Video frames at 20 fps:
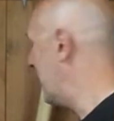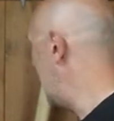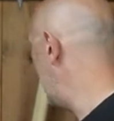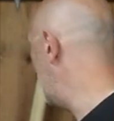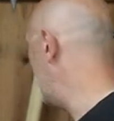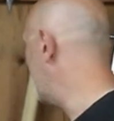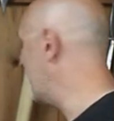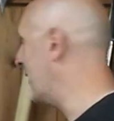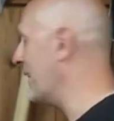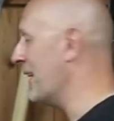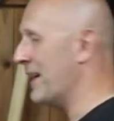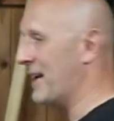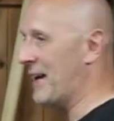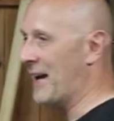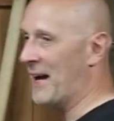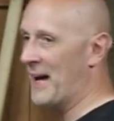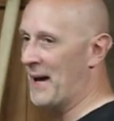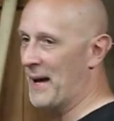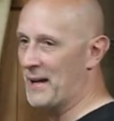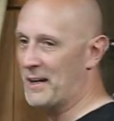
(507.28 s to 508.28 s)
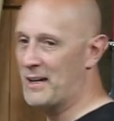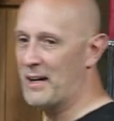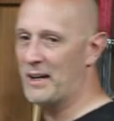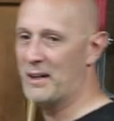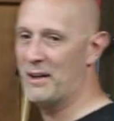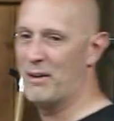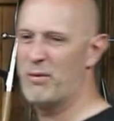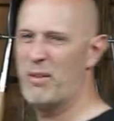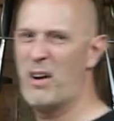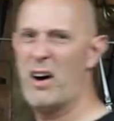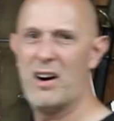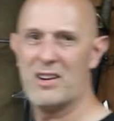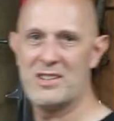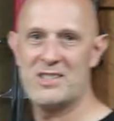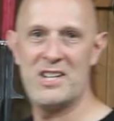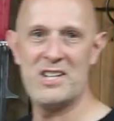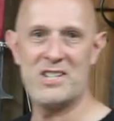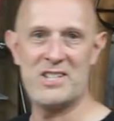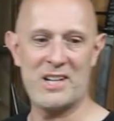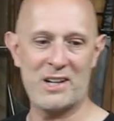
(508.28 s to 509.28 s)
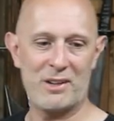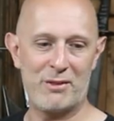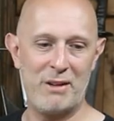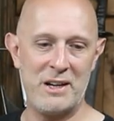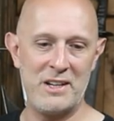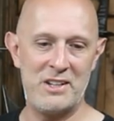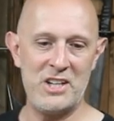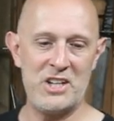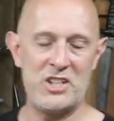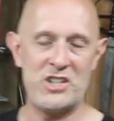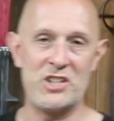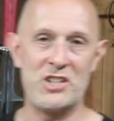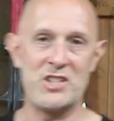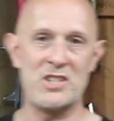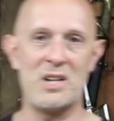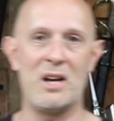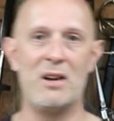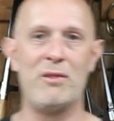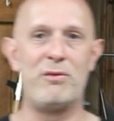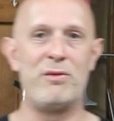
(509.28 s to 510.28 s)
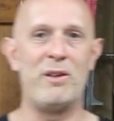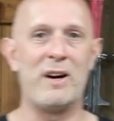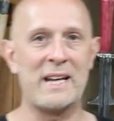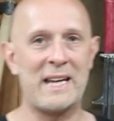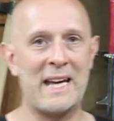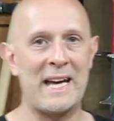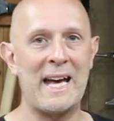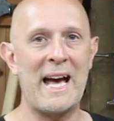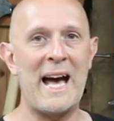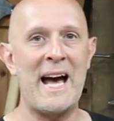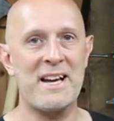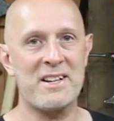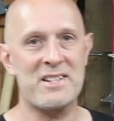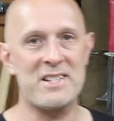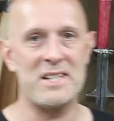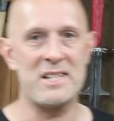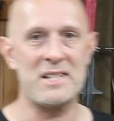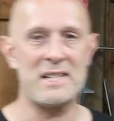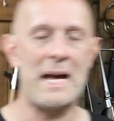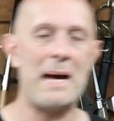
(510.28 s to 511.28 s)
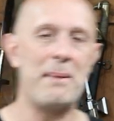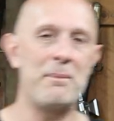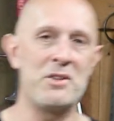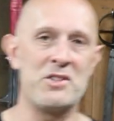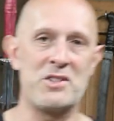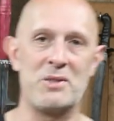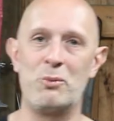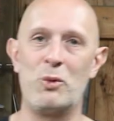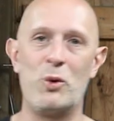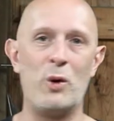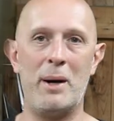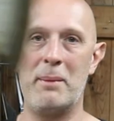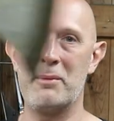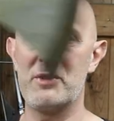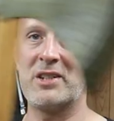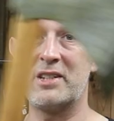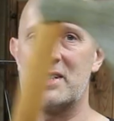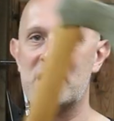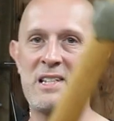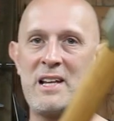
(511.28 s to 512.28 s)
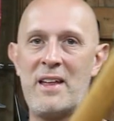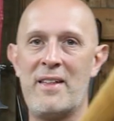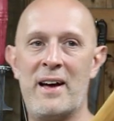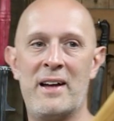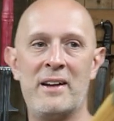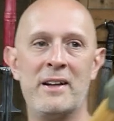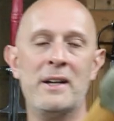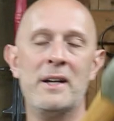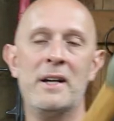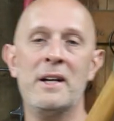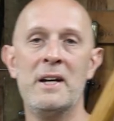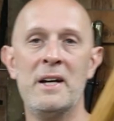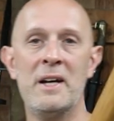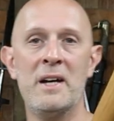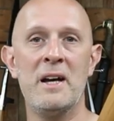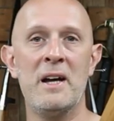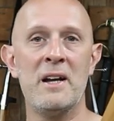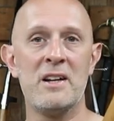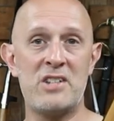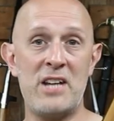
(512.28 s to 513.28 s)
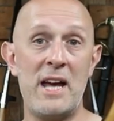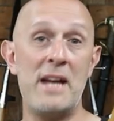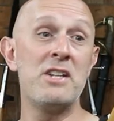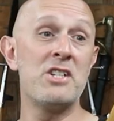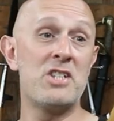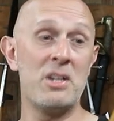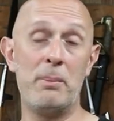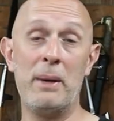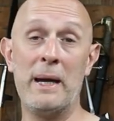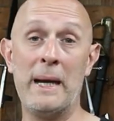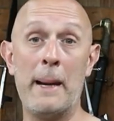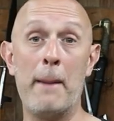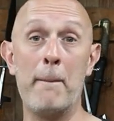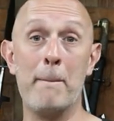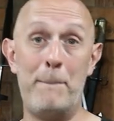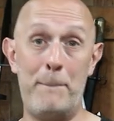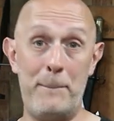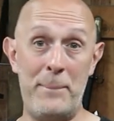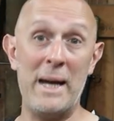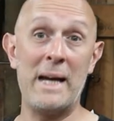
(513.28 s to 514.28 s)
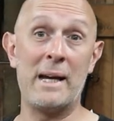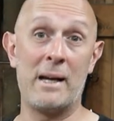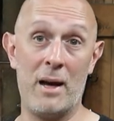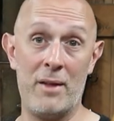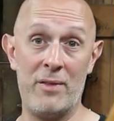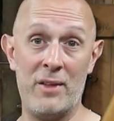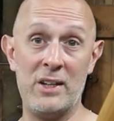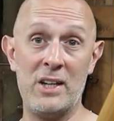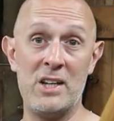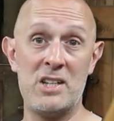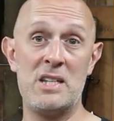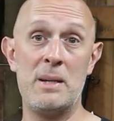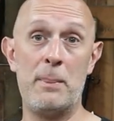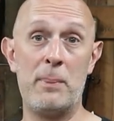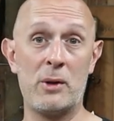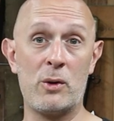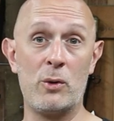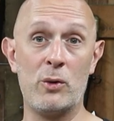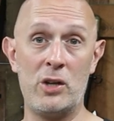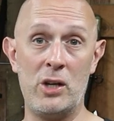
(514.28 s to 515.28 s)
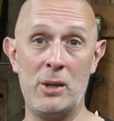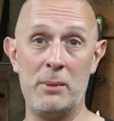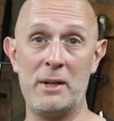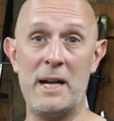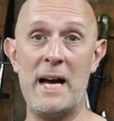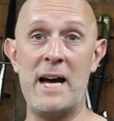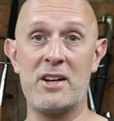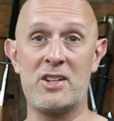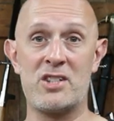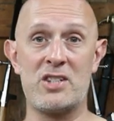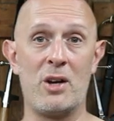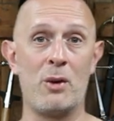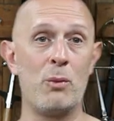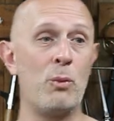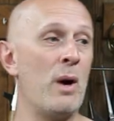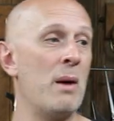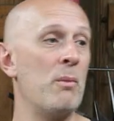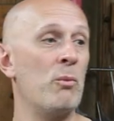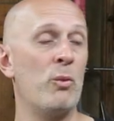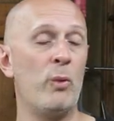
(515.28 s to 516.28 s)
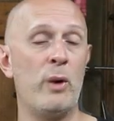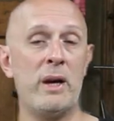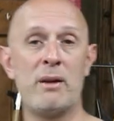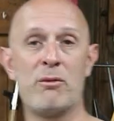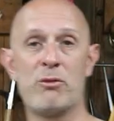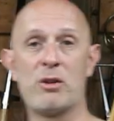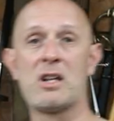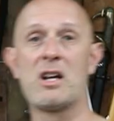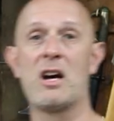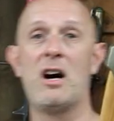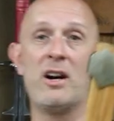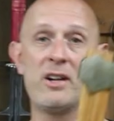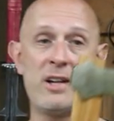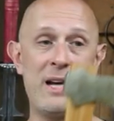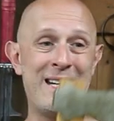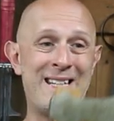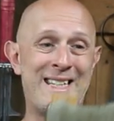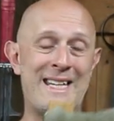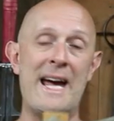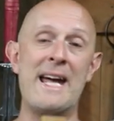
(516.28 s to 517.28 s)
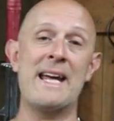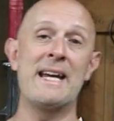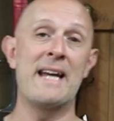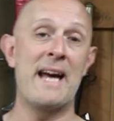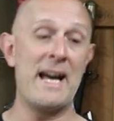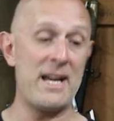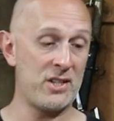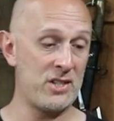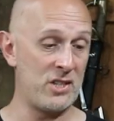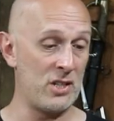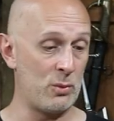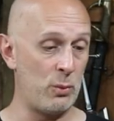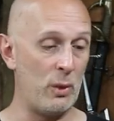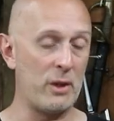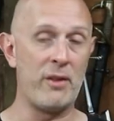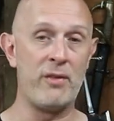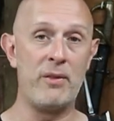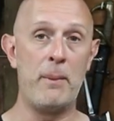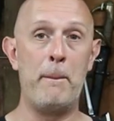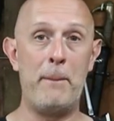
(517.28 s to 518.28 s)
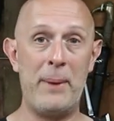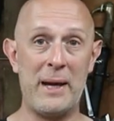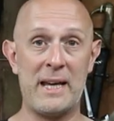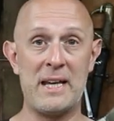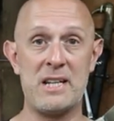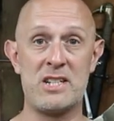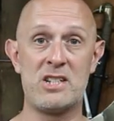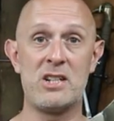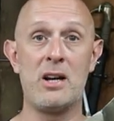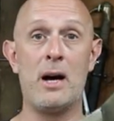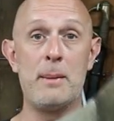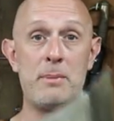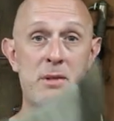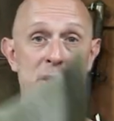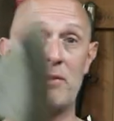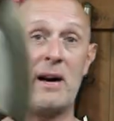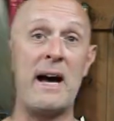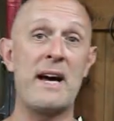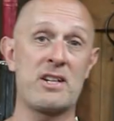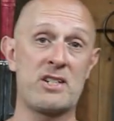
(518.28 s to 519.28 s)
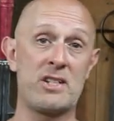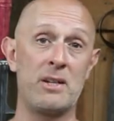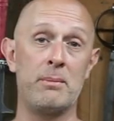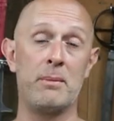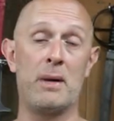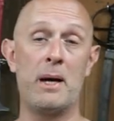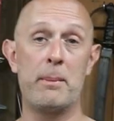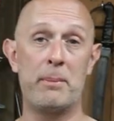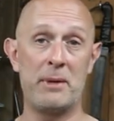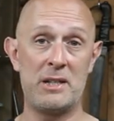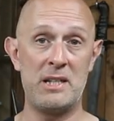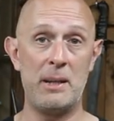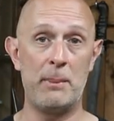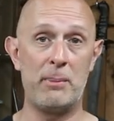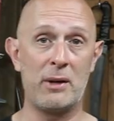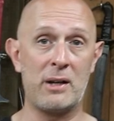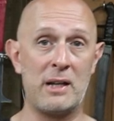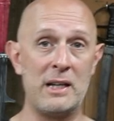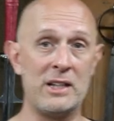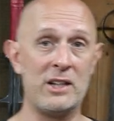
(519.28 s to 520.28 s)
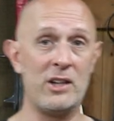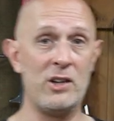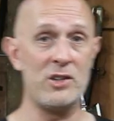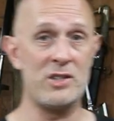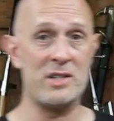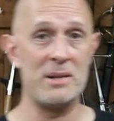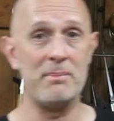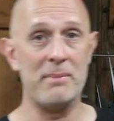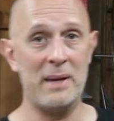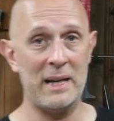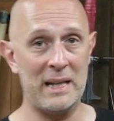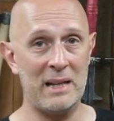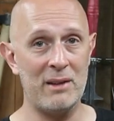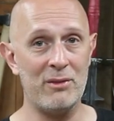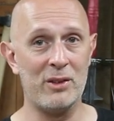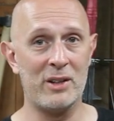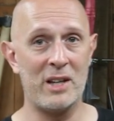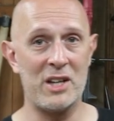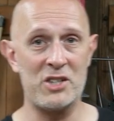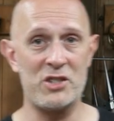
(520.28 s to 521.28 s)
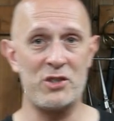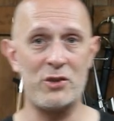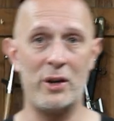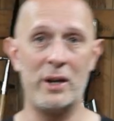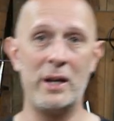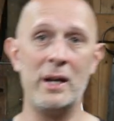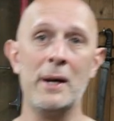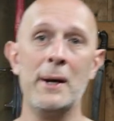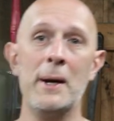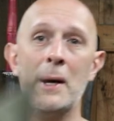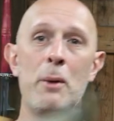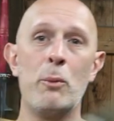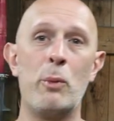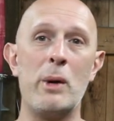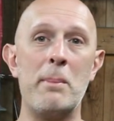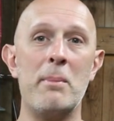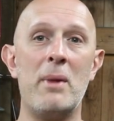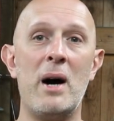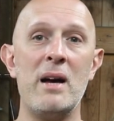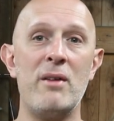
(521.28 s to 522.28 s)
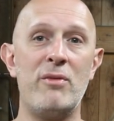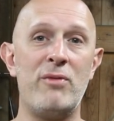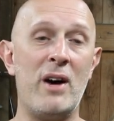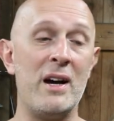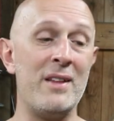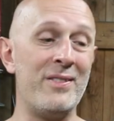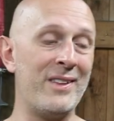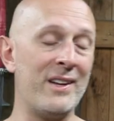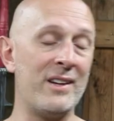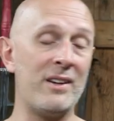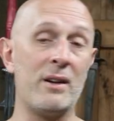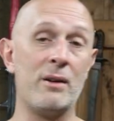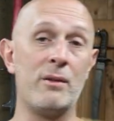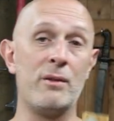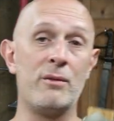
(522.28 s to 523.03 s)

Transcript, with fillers: in the uh, kind of artistic renditions of Viking axes, hammers, and war hammers, things like that, tend to be bigger than a typical human axe. So when we regard a Dane axe as one of the biggest types of axe that might be typically used in medieval history, we might find that.